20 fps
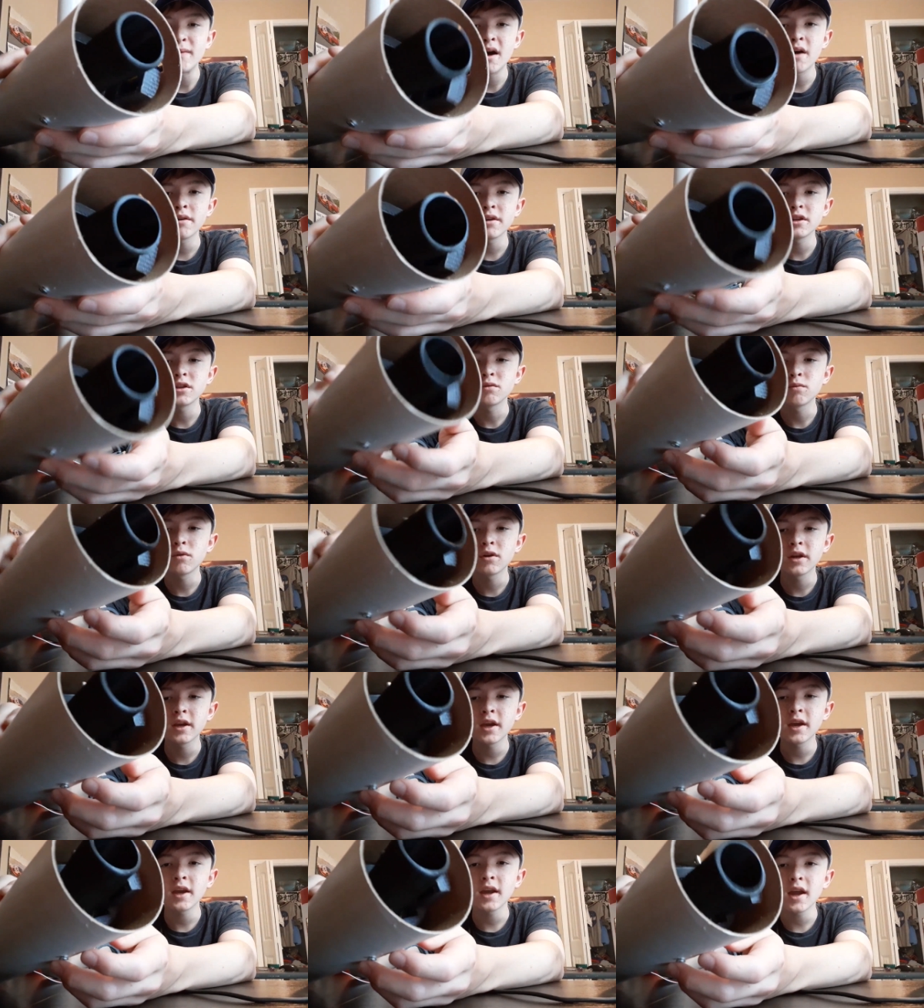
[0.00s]
mount is
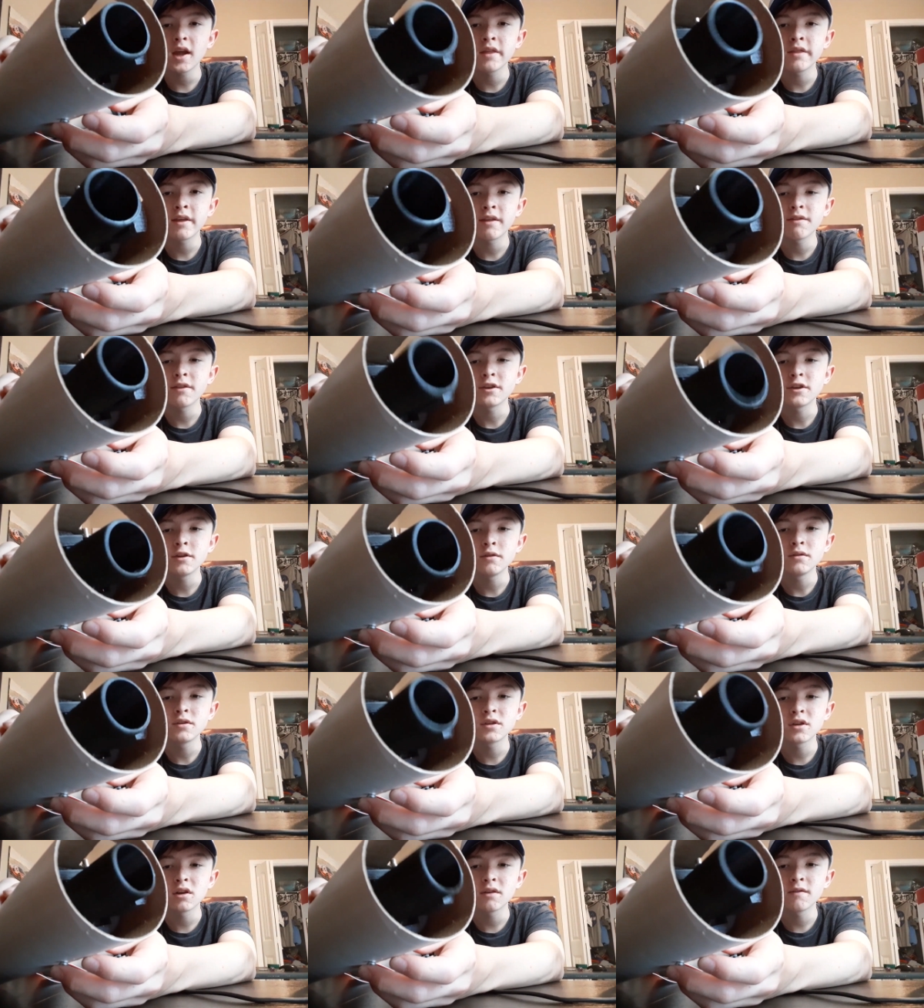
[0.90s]
working and that the two
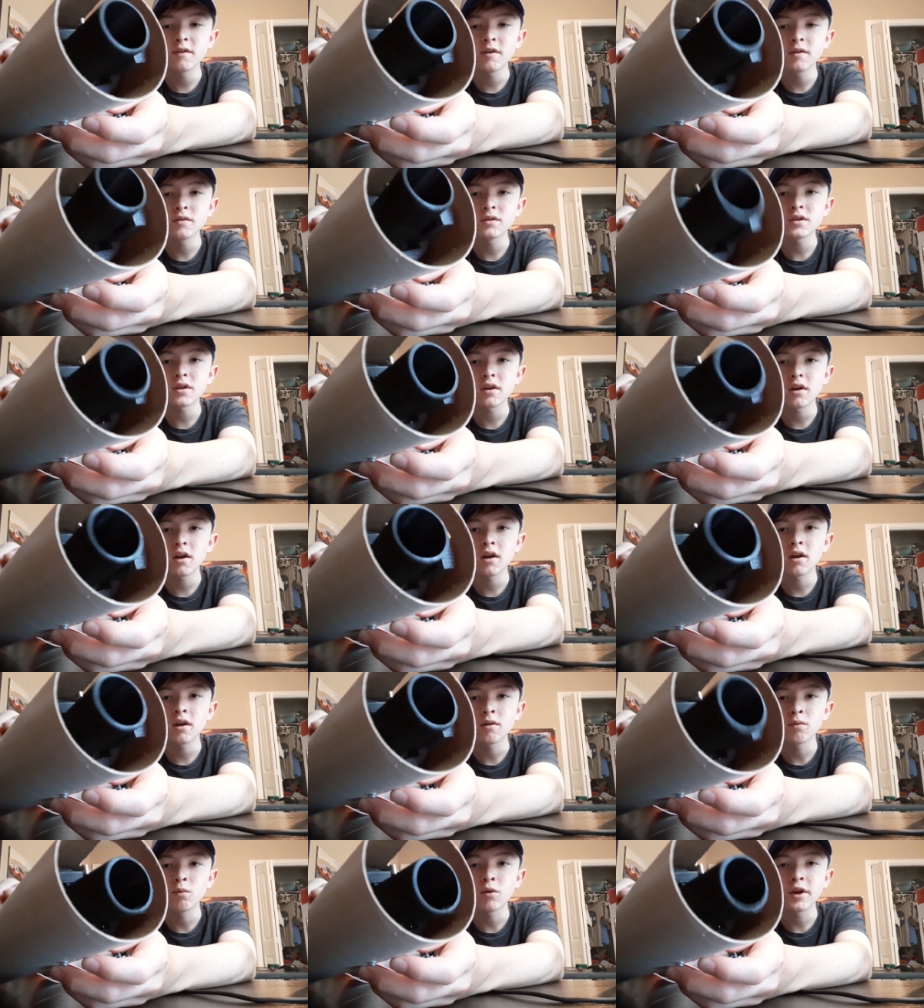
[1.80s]
servos
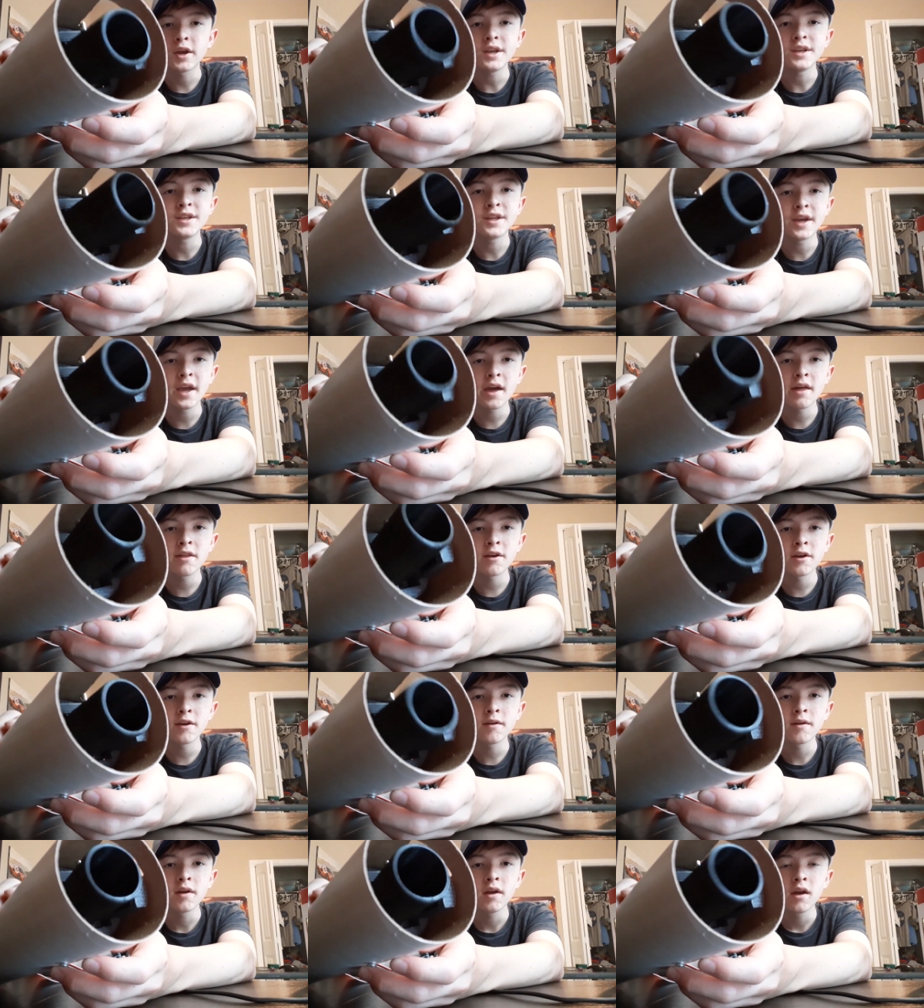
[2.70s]
are working
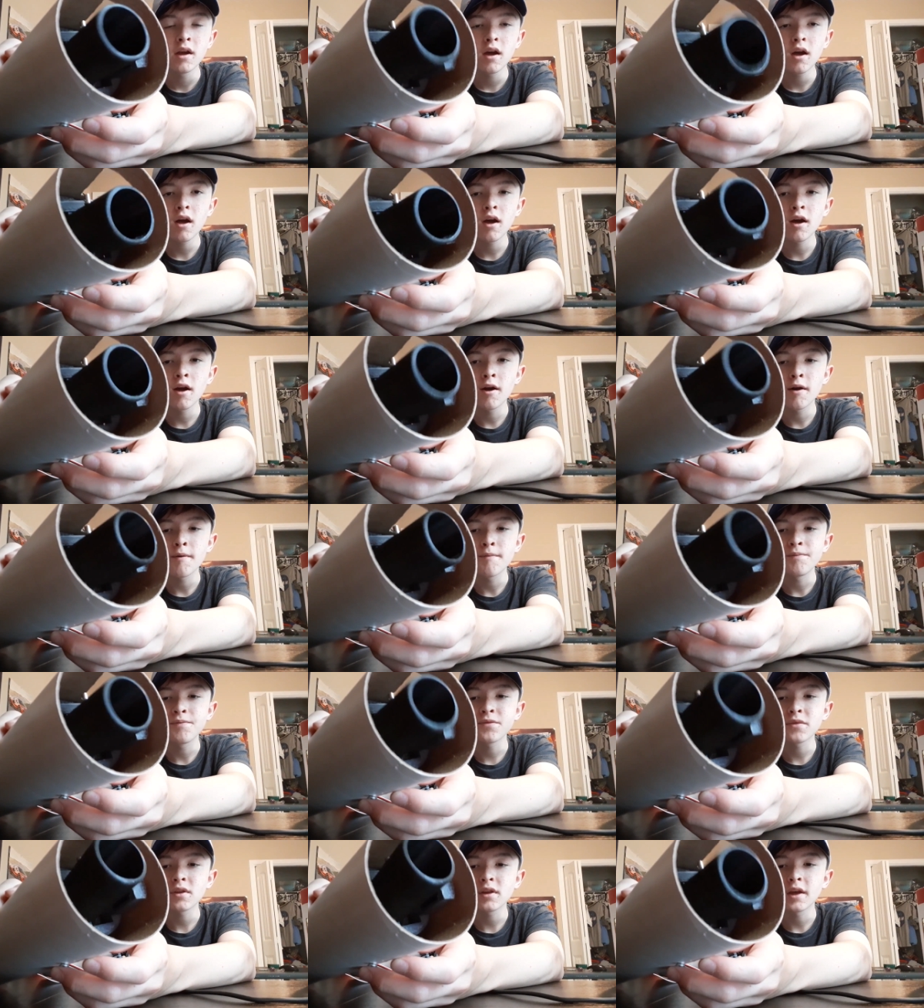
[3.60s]
together um,
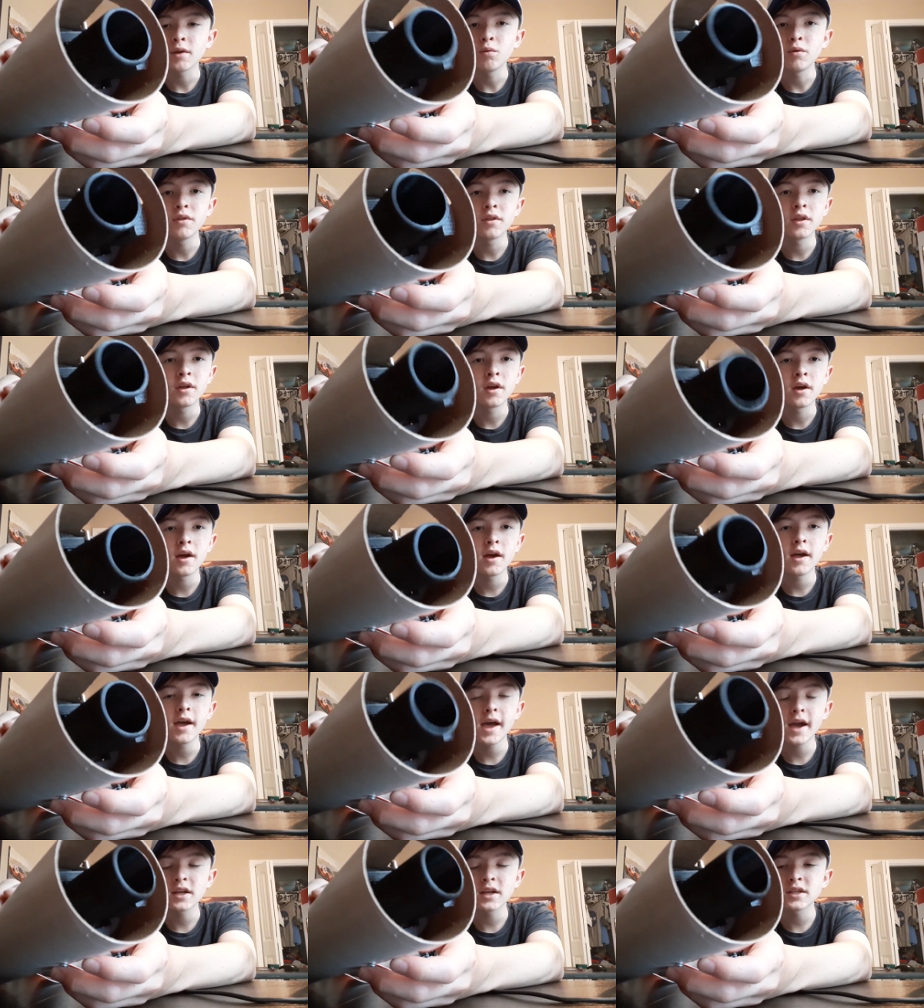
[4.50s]
like when the
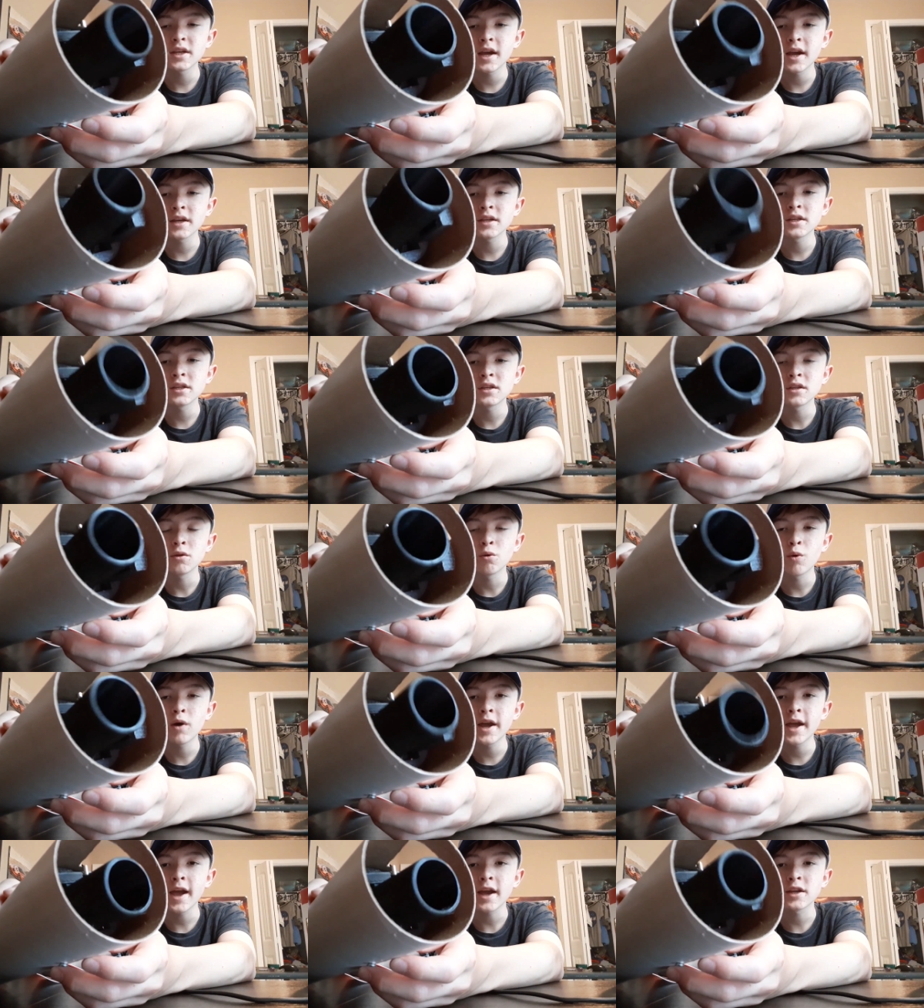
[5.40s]
x-axis and the
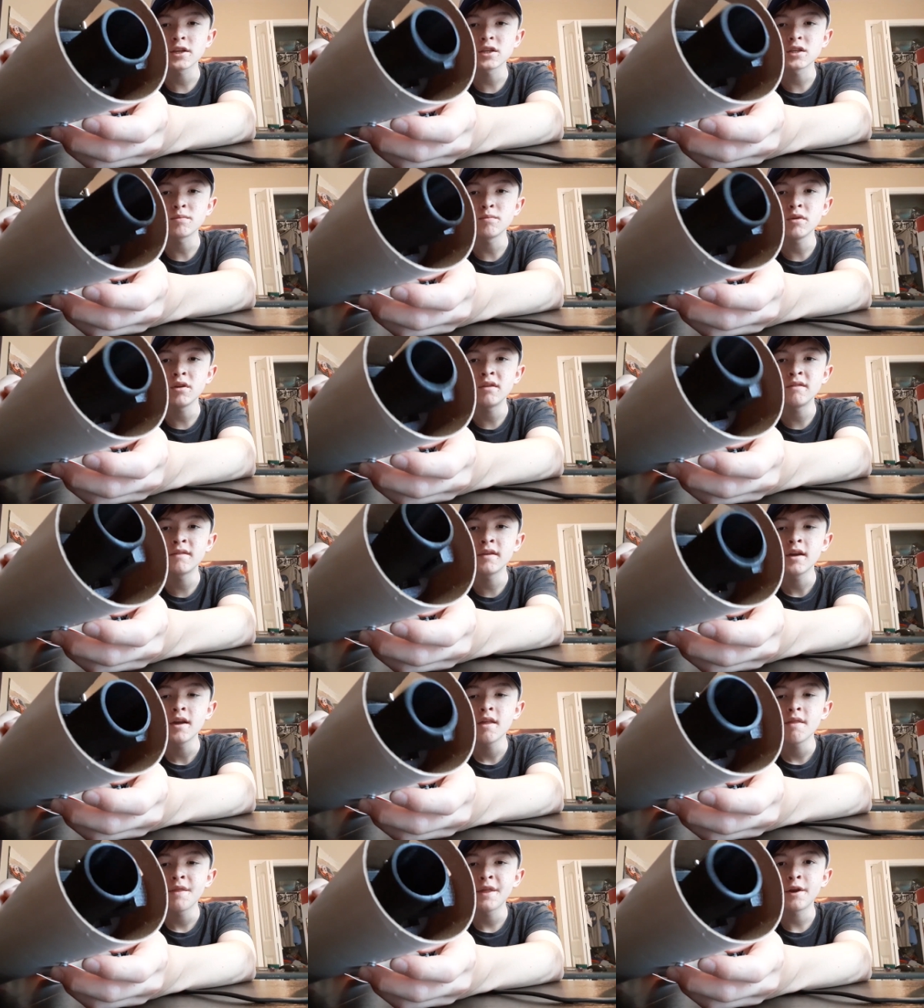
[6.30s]
y-axis
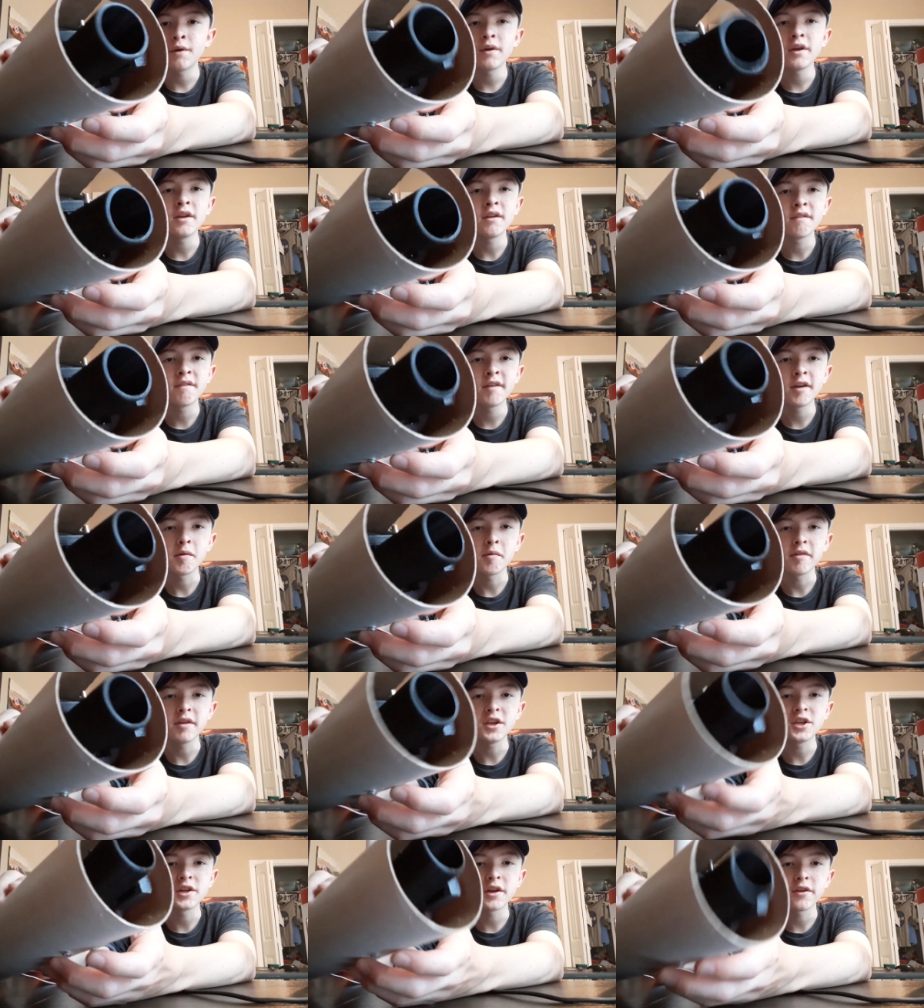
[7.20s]
move, they don't interfere
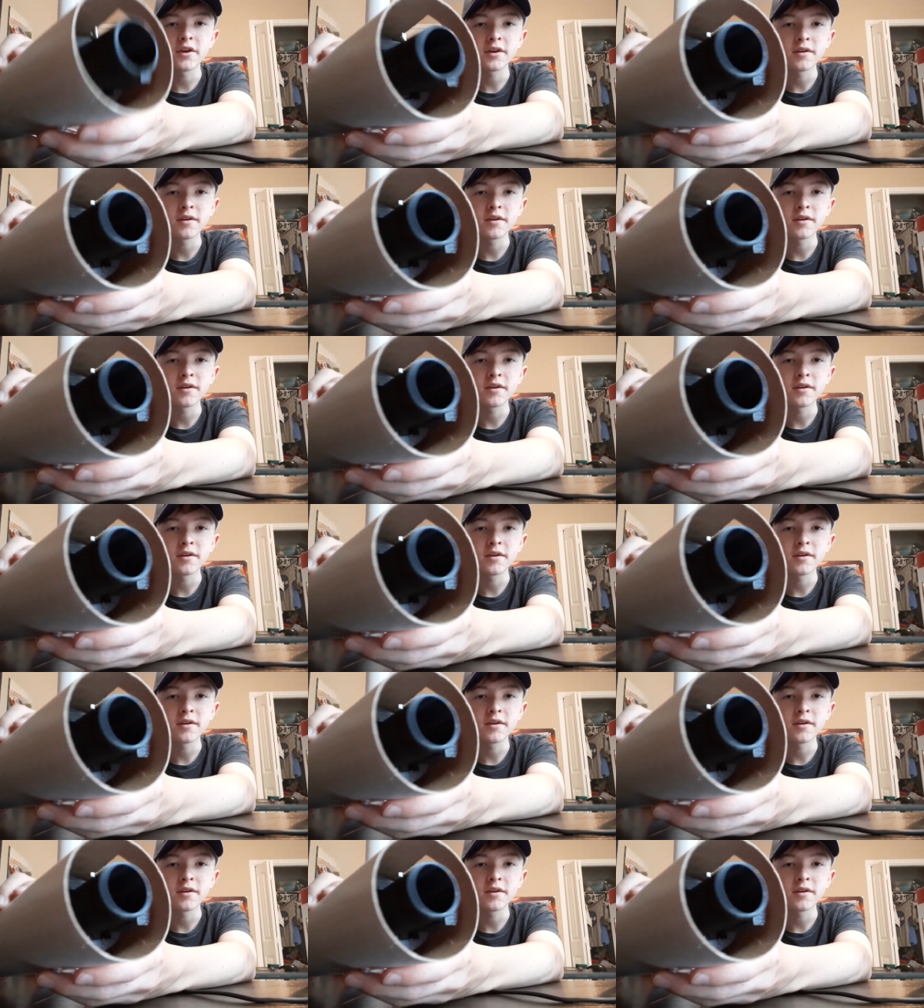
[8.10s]
with each other.